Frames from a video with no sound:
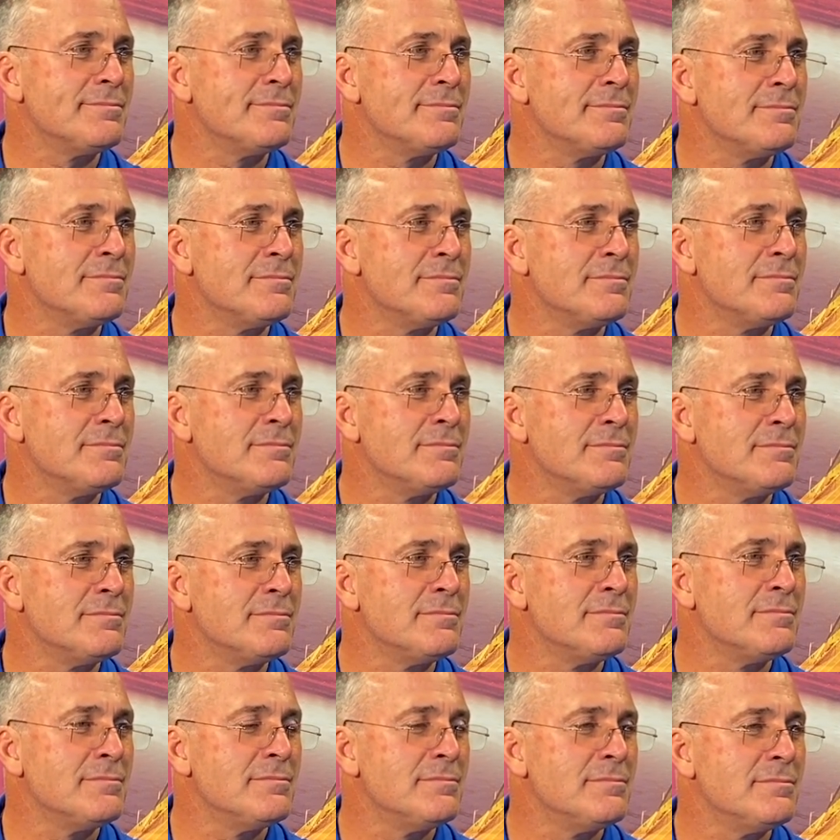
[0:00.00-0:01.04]
at middle
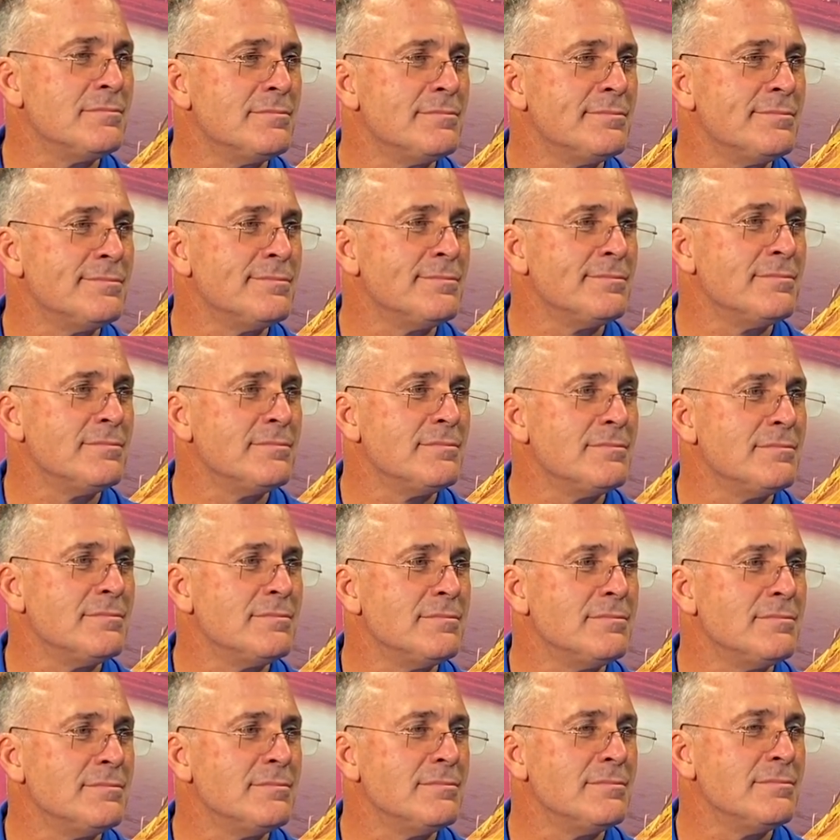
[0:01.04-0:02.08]
linebacker, free safety, and
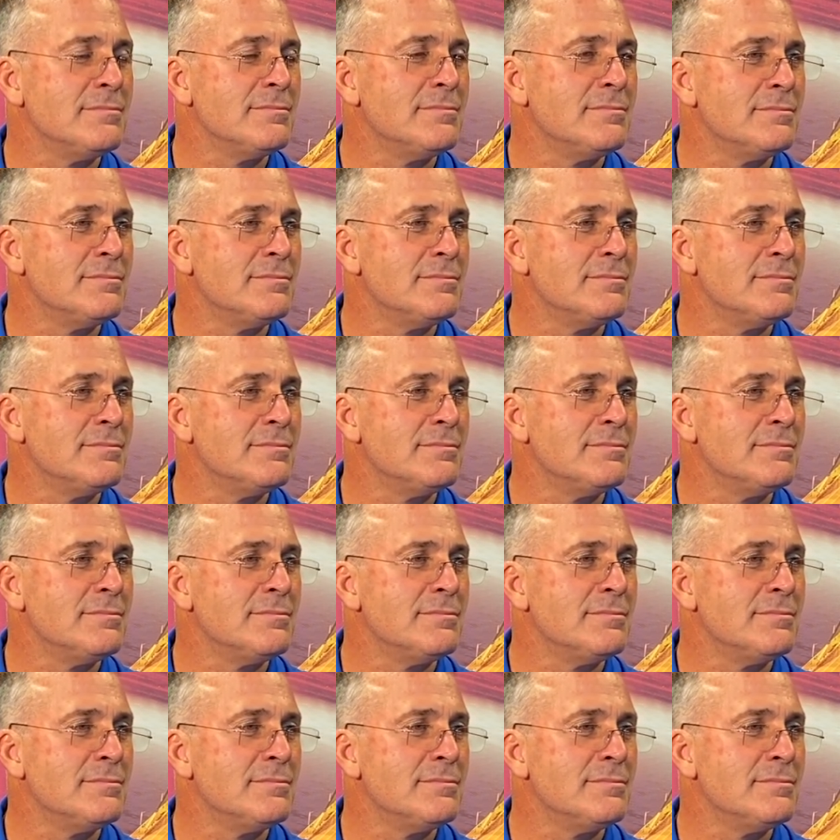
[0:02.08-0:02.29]
kicker?